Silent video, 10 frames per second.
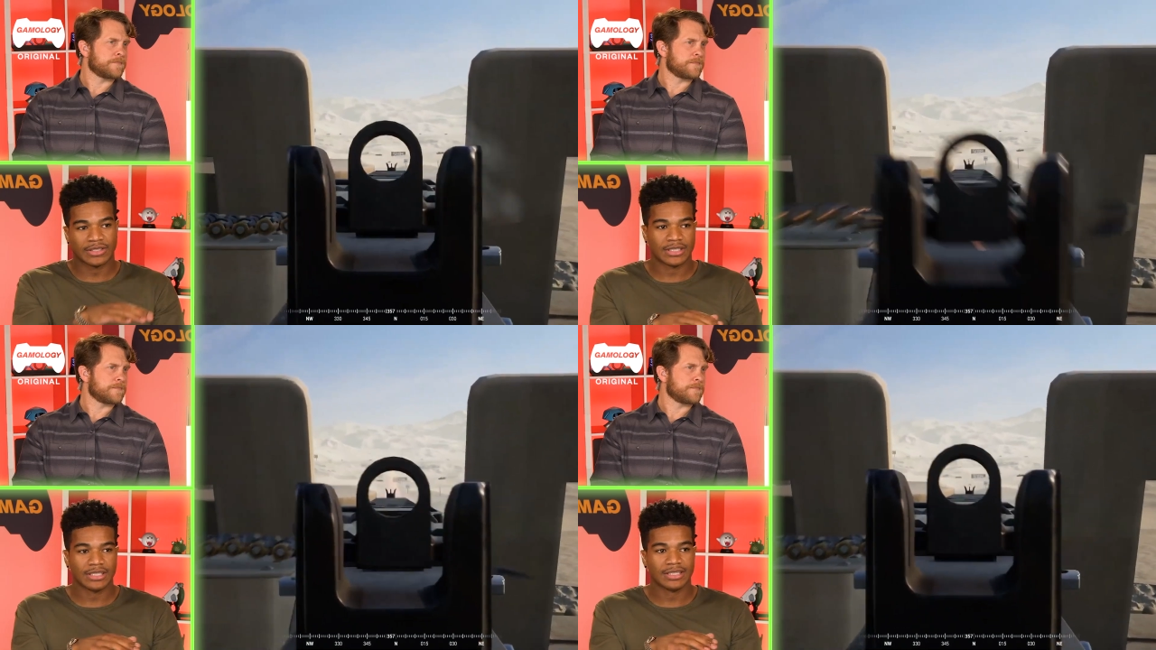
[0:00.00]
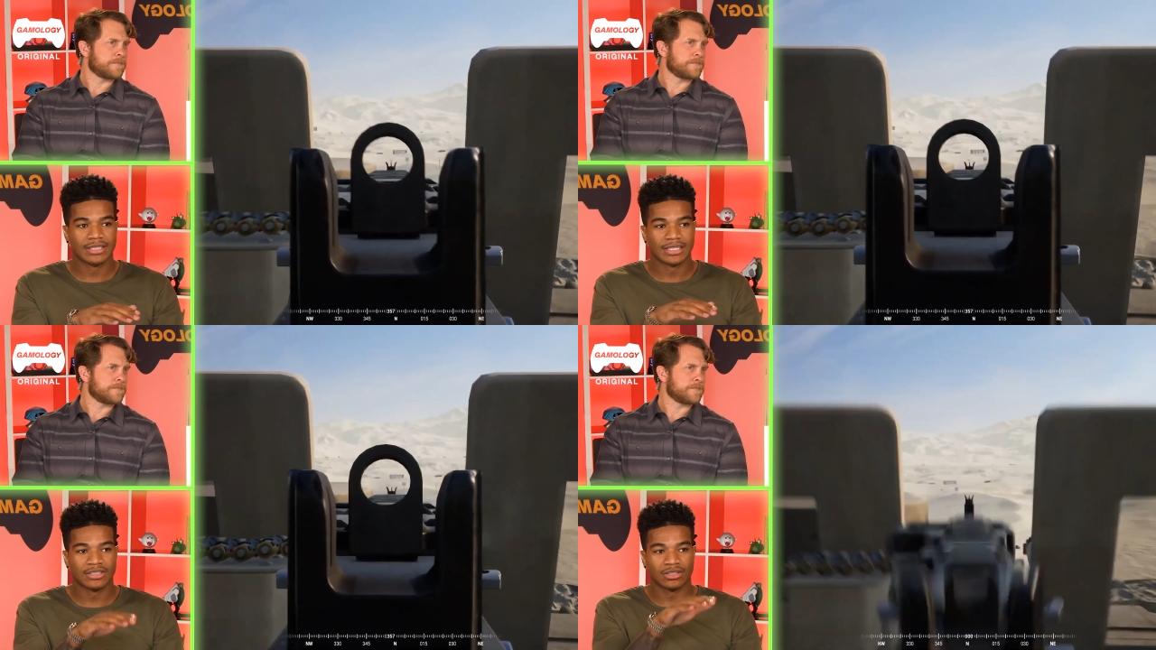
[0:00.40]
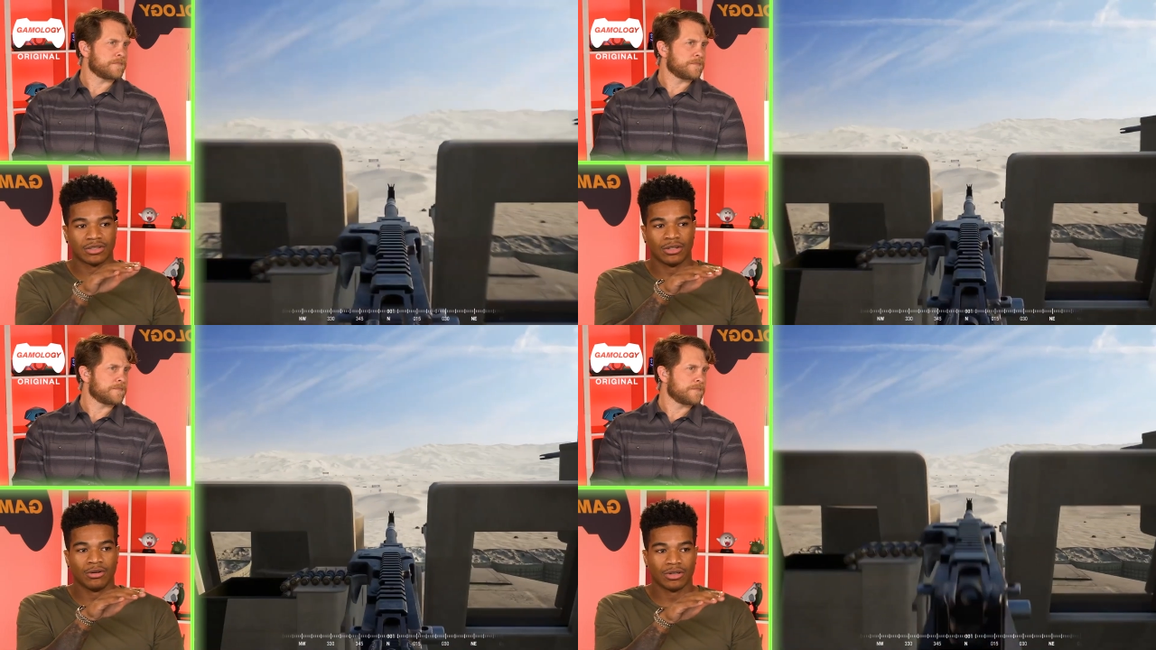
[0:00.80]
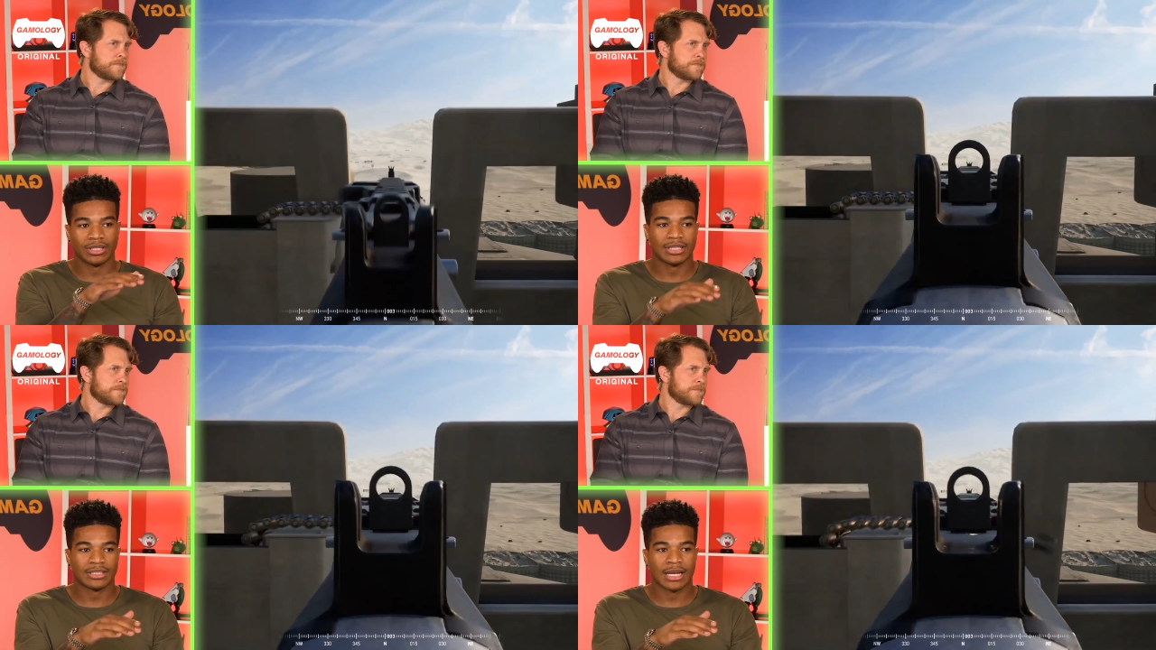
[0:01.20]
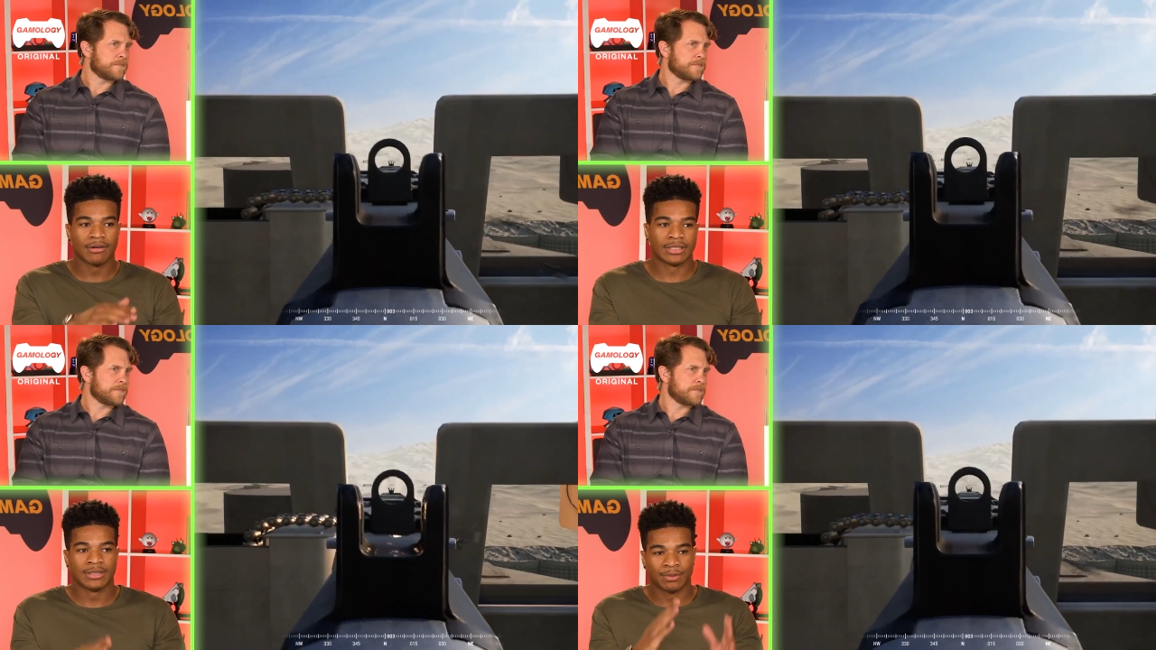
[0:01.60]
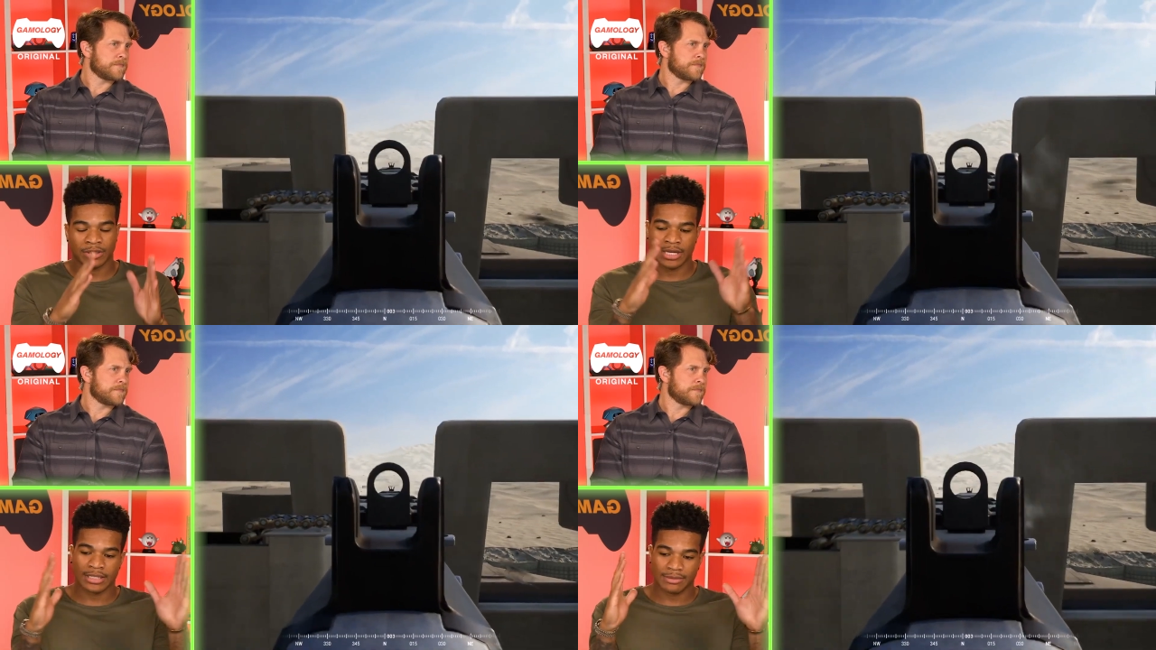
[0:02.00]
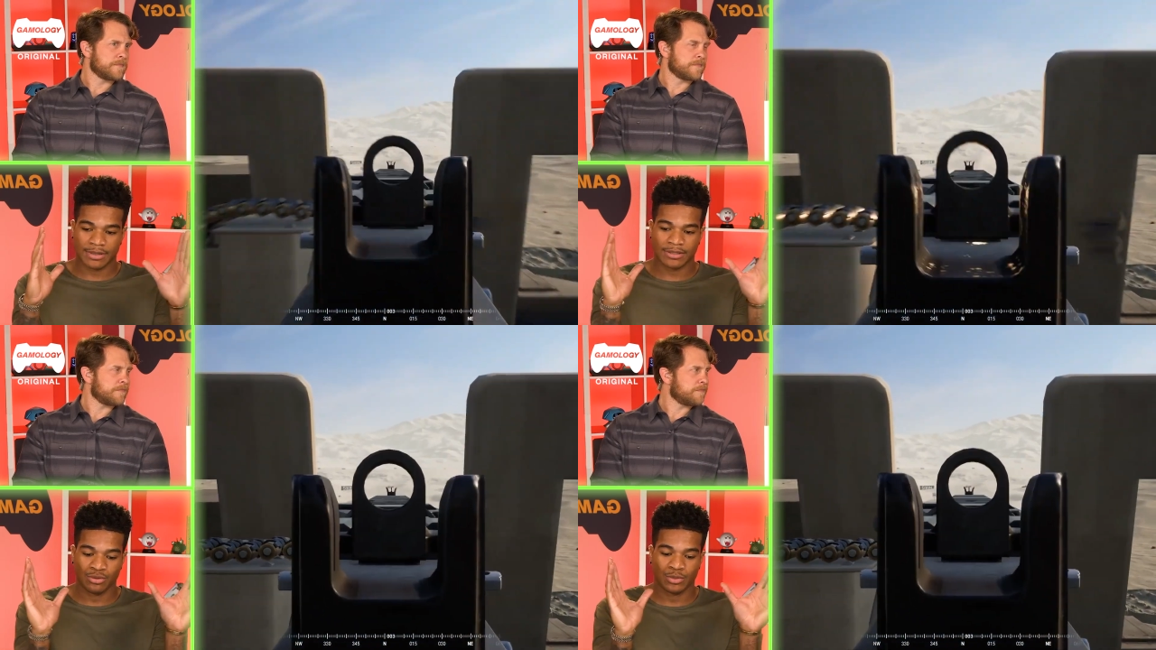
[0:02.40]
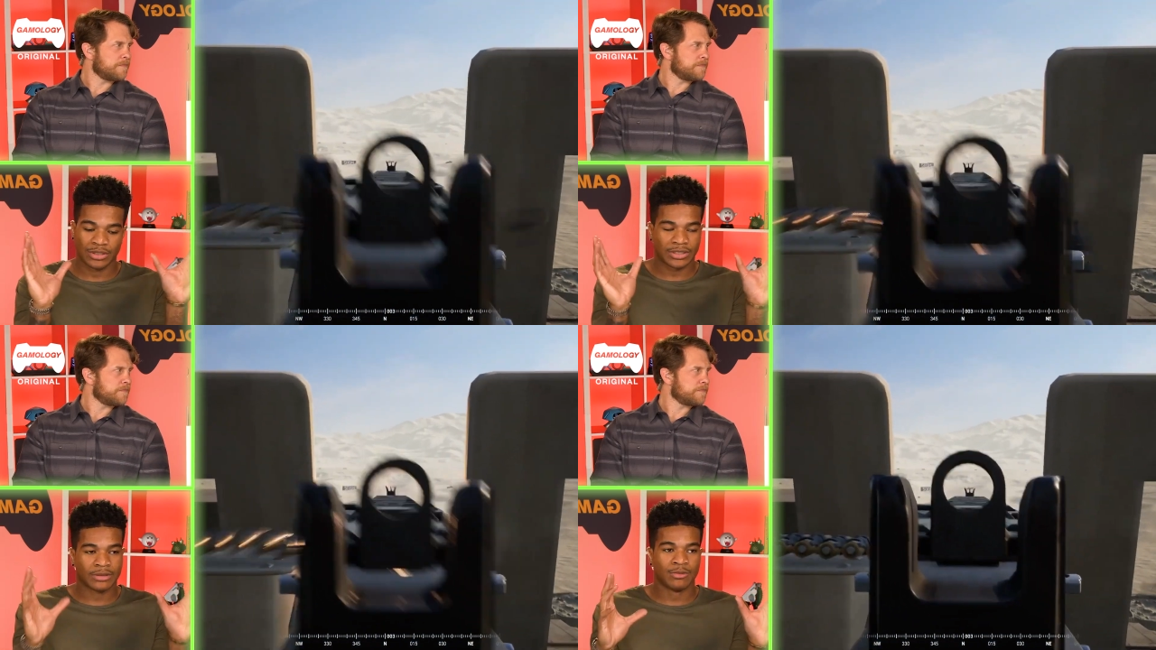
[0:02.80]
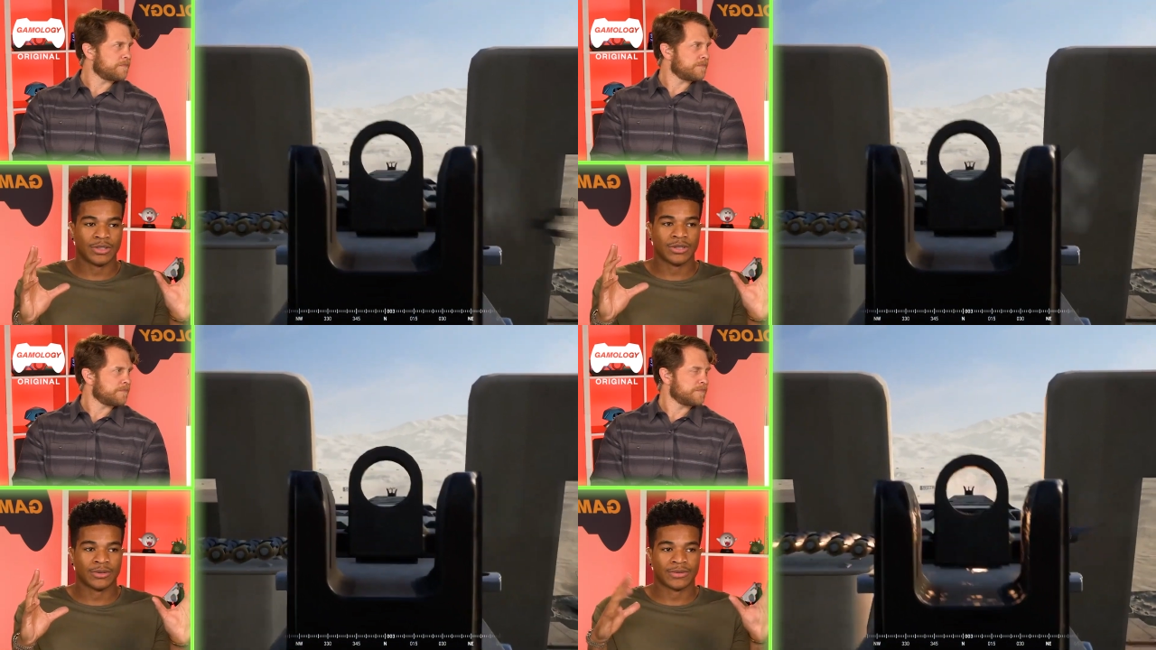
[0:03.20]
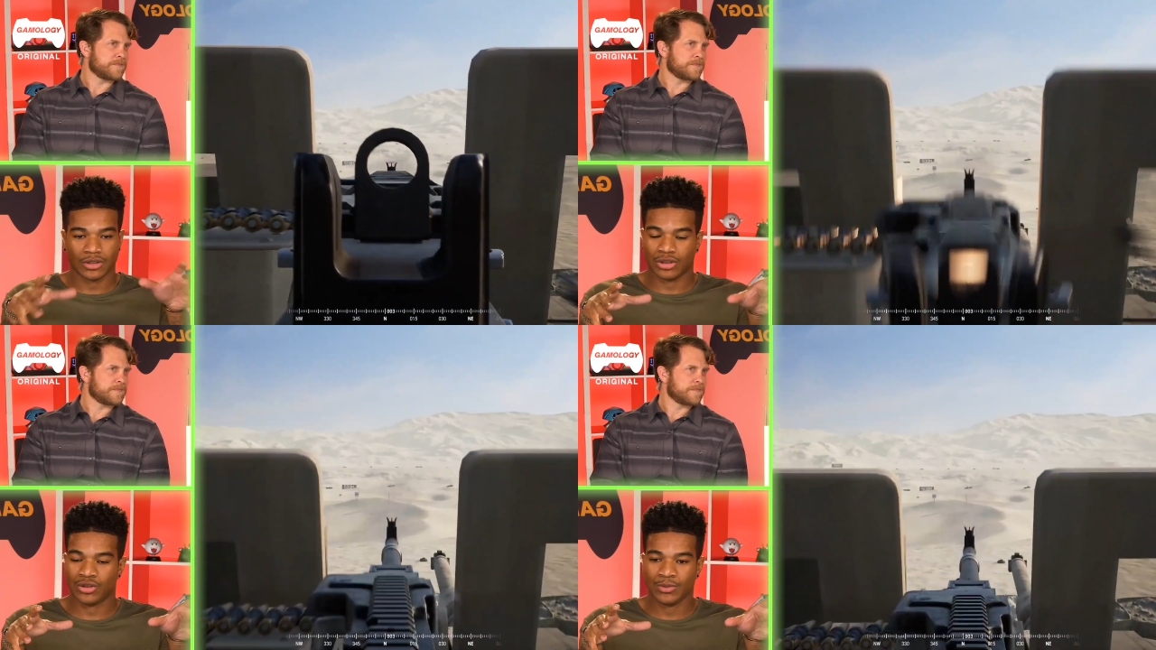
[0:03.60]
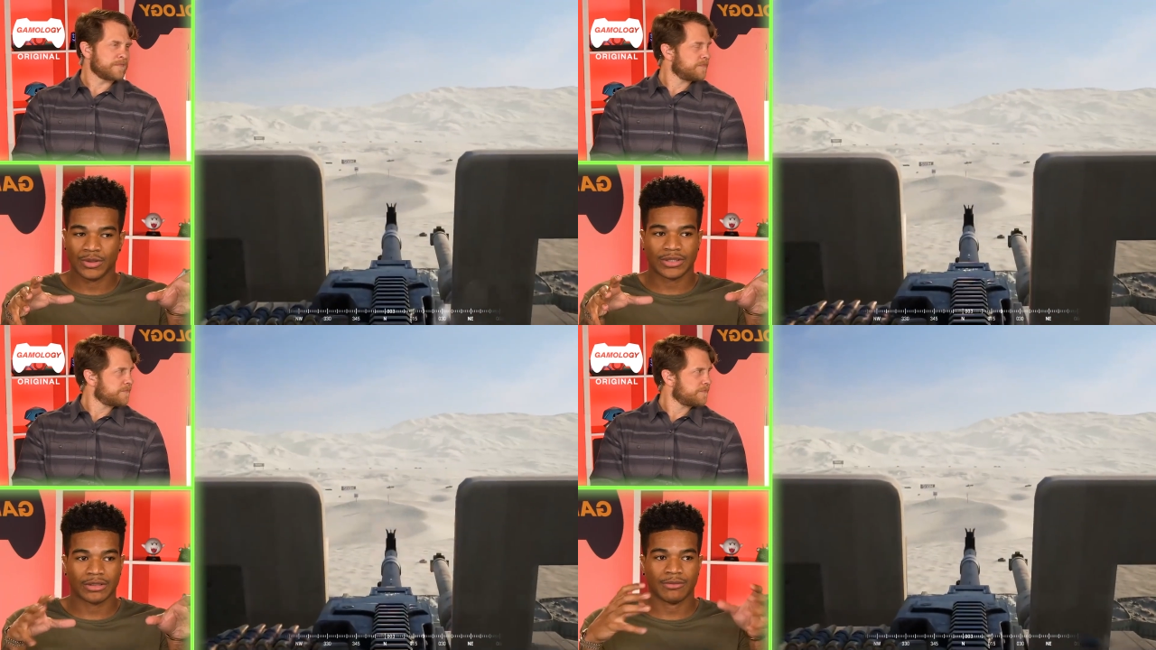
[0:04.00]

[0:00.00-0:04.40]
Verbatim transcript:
Speaker 1: see, it's just the loader that gets out, and he's protected by two ballistic windows. So the two ballistic